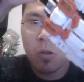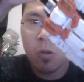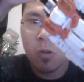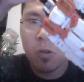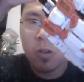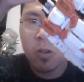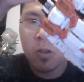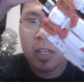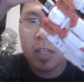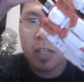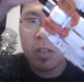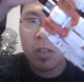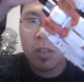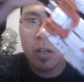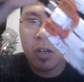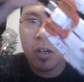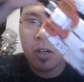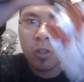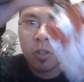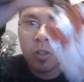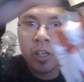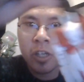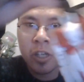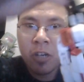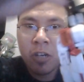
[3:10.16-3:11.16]
look at the
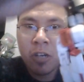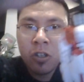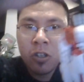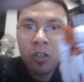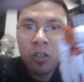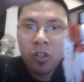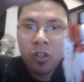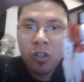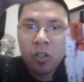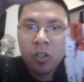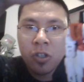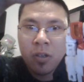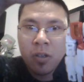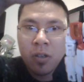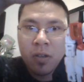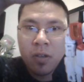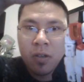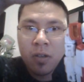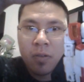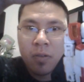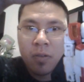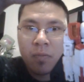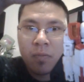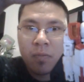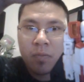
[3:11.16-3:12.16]
undercarriage,
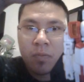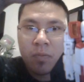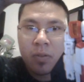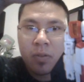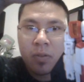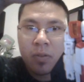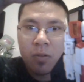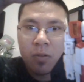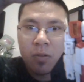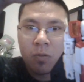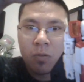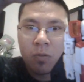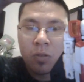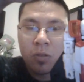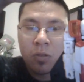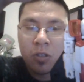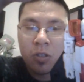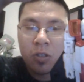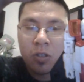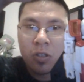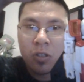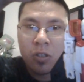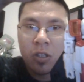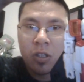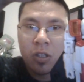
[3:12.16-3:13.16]

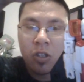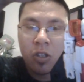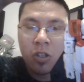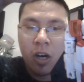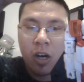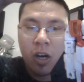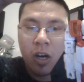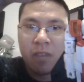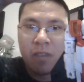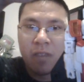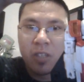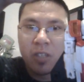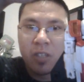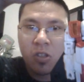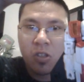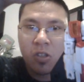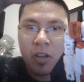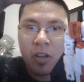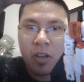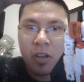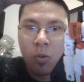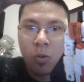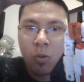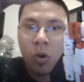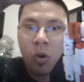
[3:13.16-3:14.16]
which is obviously
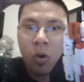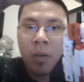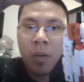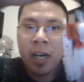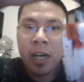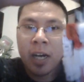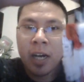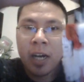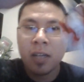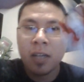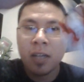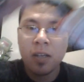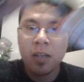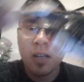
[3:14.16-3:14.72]
a robot,